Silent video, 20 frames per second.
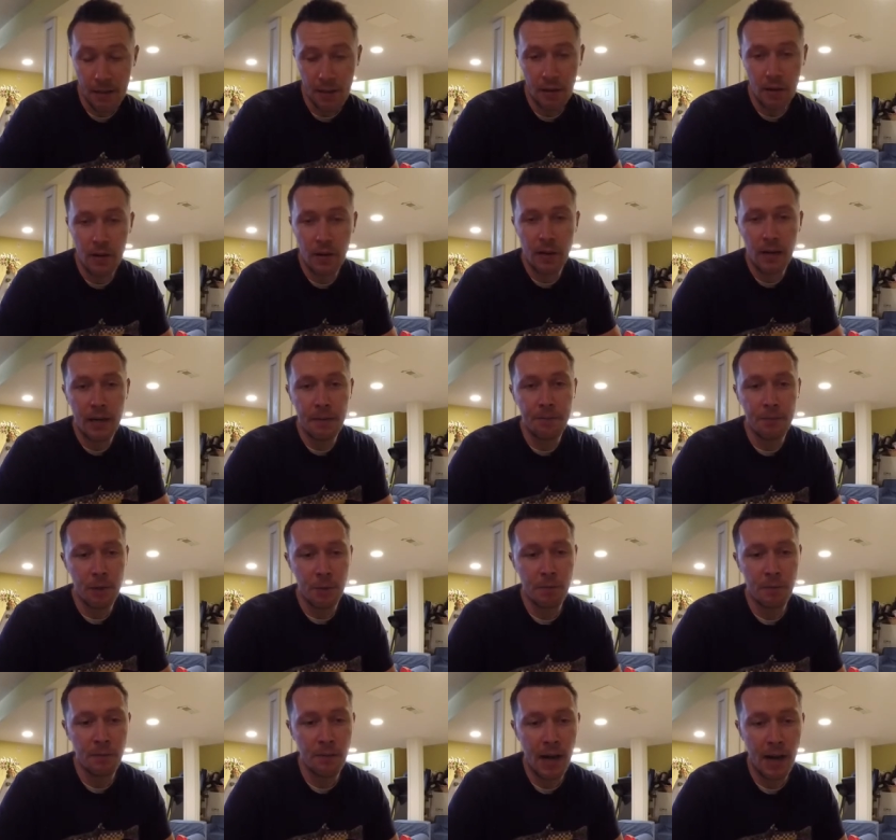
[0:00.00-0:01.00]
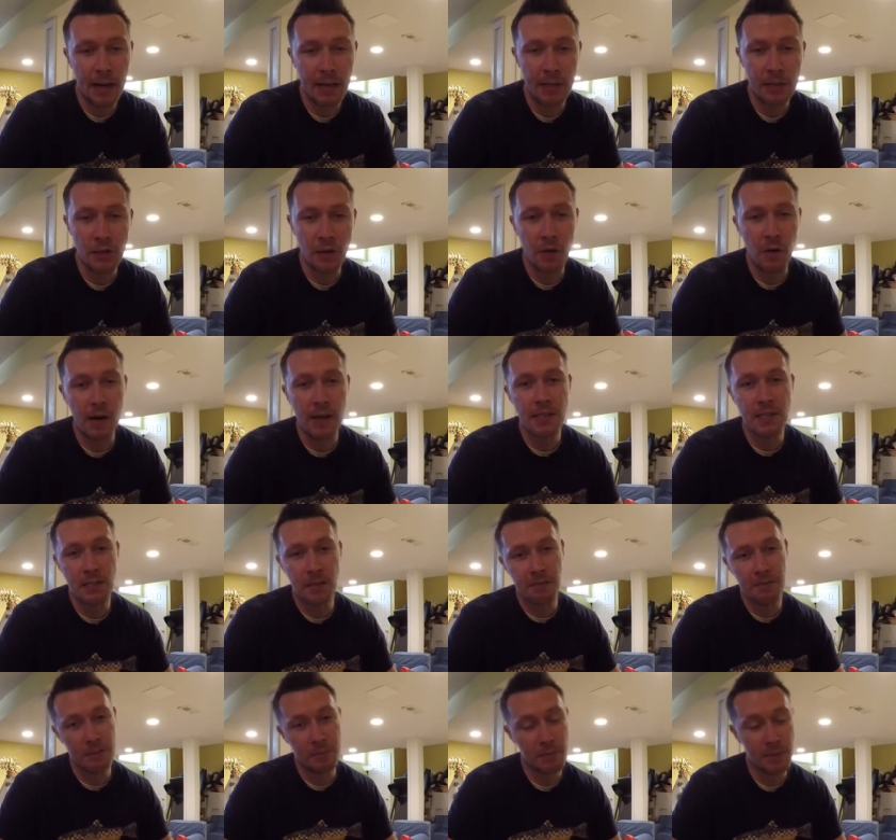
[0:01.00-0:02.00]
they're um, they're providing us a great
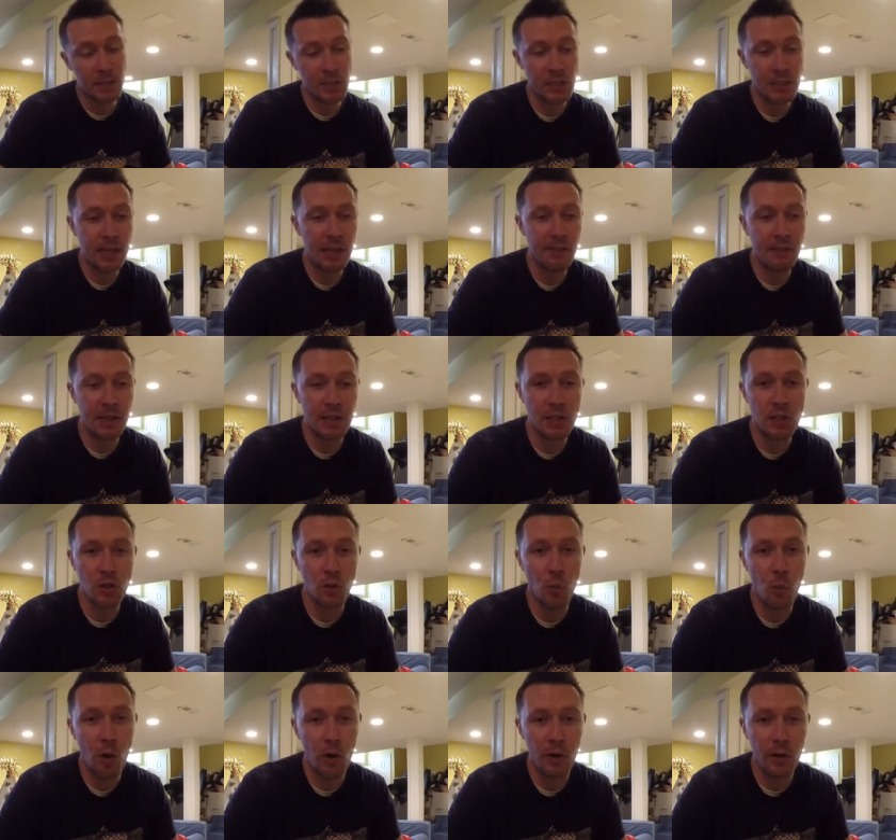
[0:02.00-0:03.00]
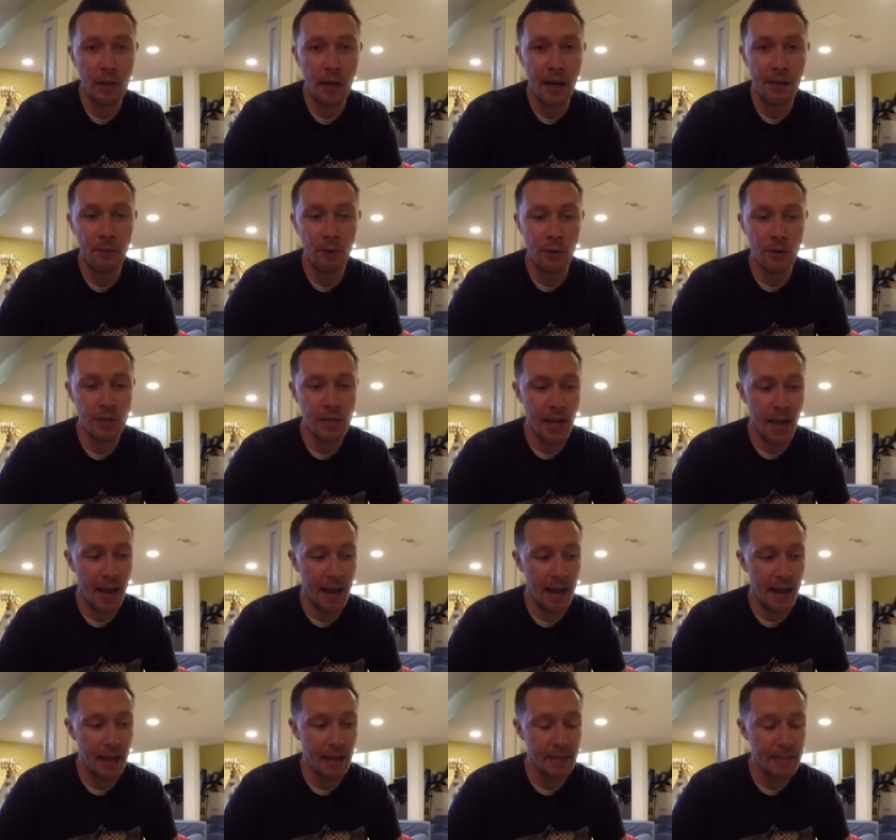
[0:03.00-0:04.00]
service by just giving us the water levels
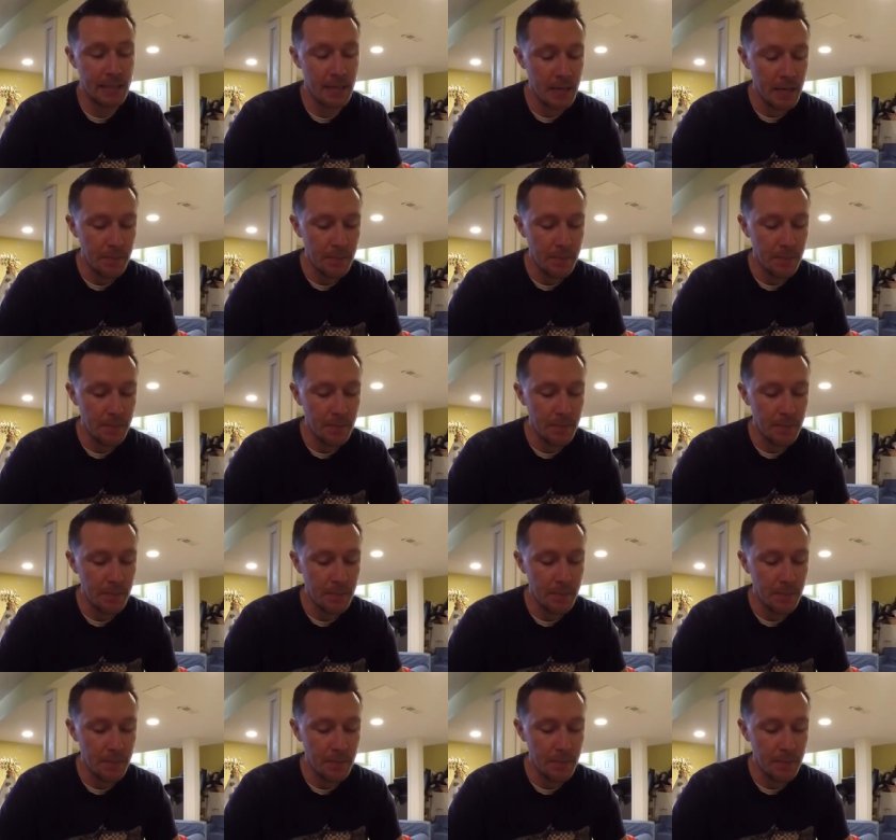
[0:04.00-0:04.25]
and